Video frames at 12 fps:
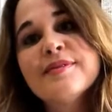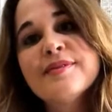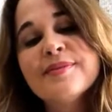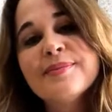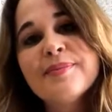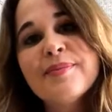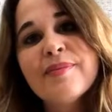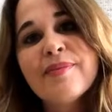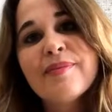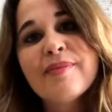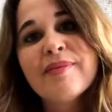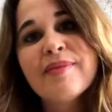
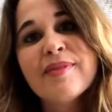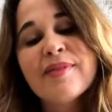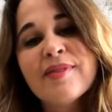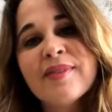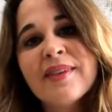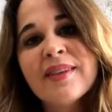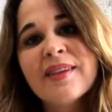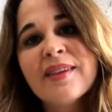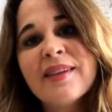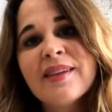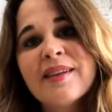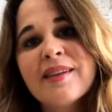
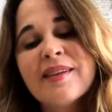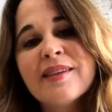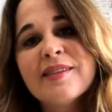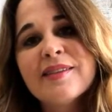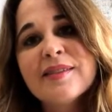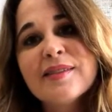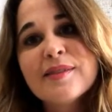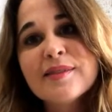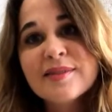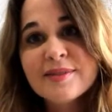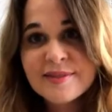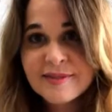
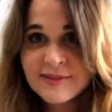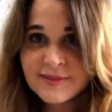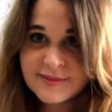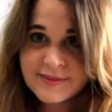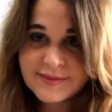This person isn't speaking.